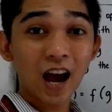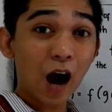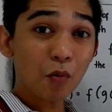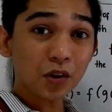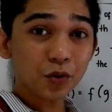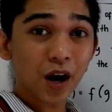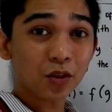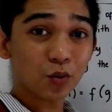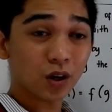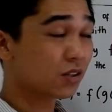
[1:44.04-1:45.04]
I will try
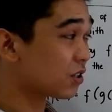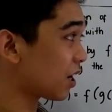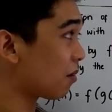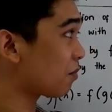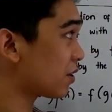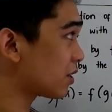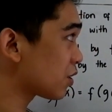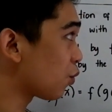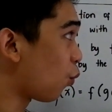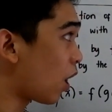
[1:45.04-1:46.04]
to answer
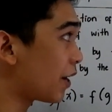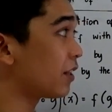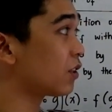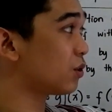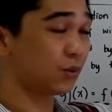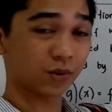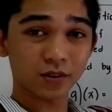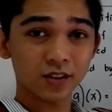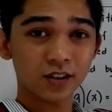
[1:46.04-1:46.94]
numbers 1 and 2.